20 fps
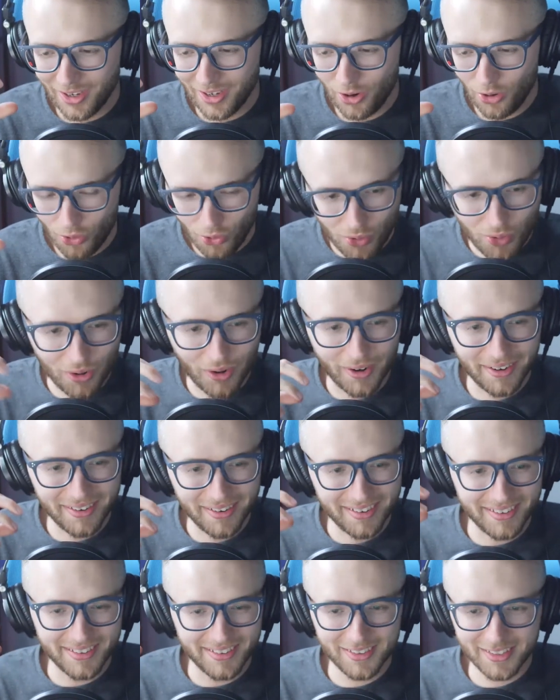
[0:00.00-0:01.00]

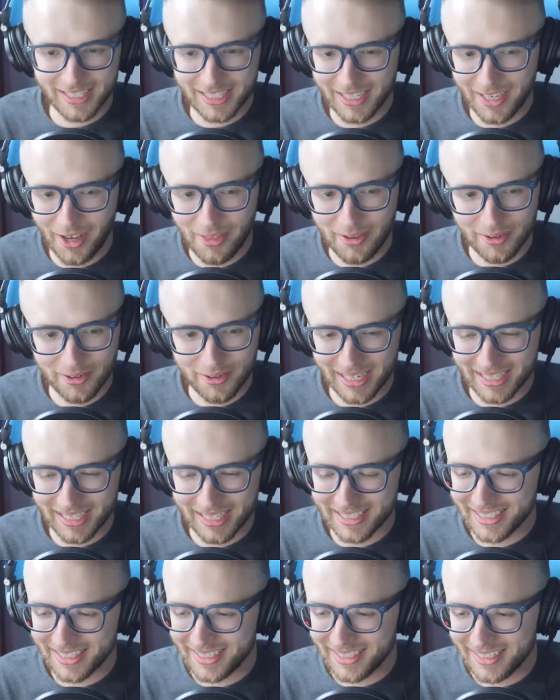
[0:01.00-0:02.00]
Or the other
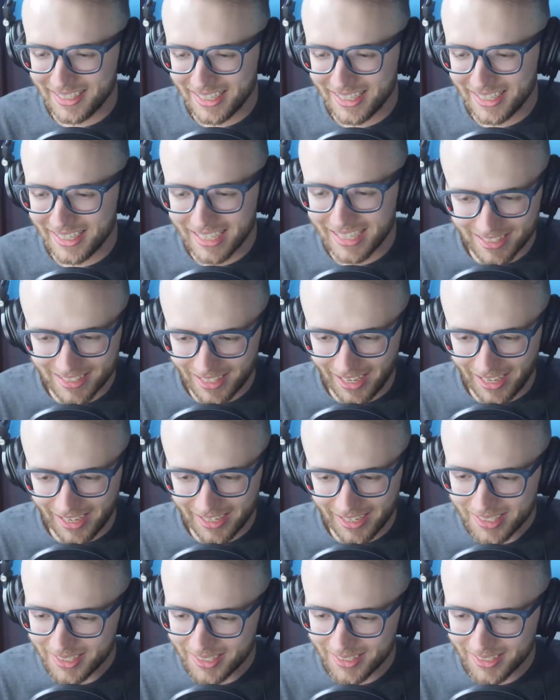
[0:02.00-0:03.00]
direction is
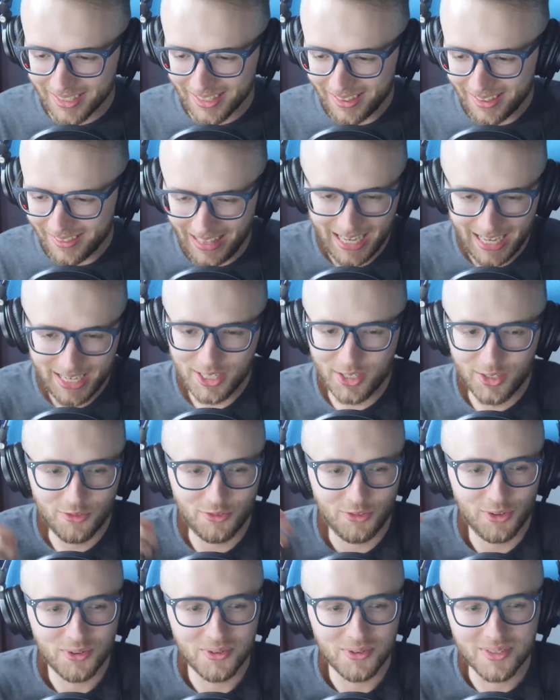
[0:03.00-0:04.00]
like that just
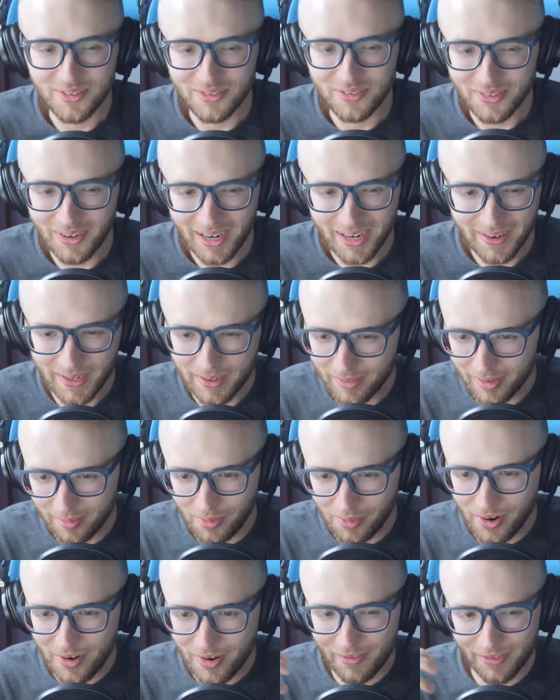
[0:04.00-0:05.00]
fuels the fire even
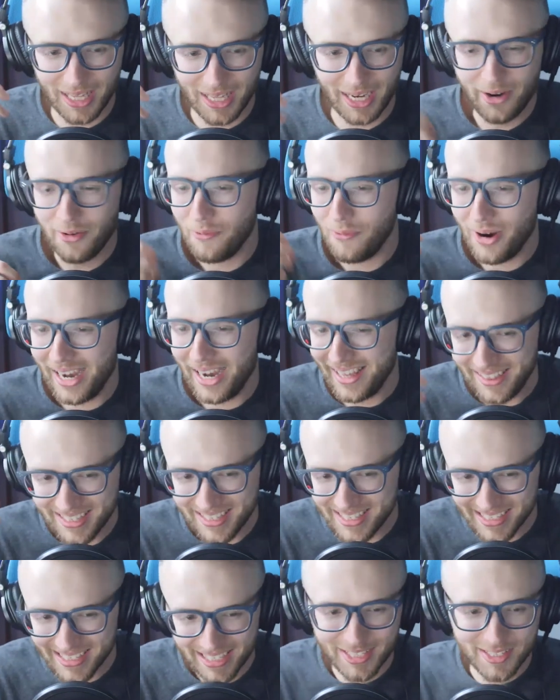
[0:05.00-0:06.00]
more mm. for like mm. why
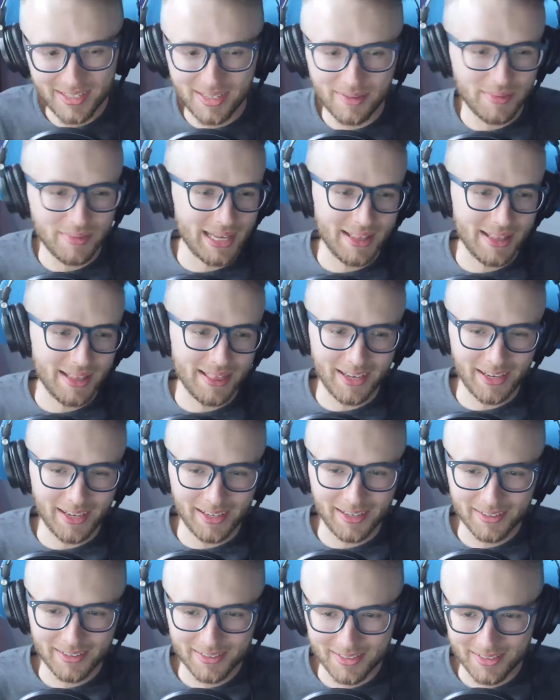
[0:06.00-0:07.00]
this needs to be a
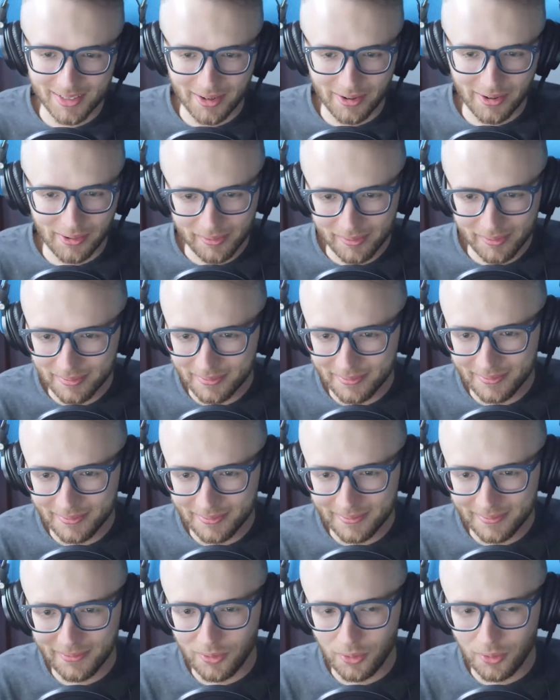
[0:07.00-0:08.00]
thing. So yeah.
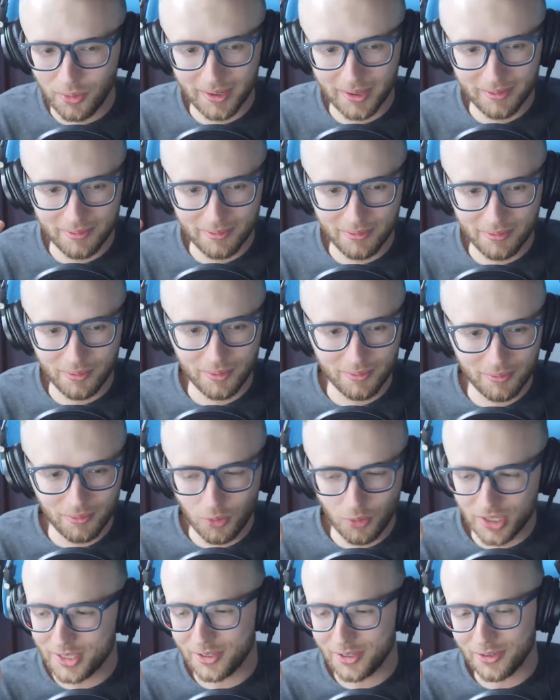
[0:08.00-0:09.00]
what
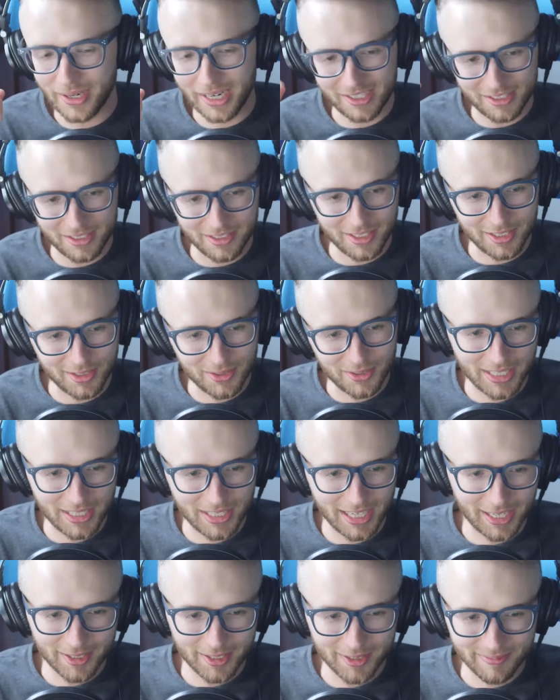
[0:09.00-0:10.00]
which direction did you
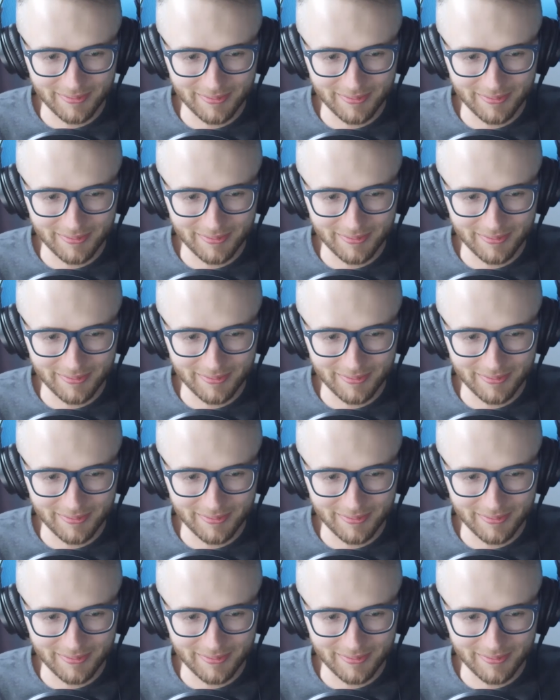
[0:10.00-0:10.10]
take?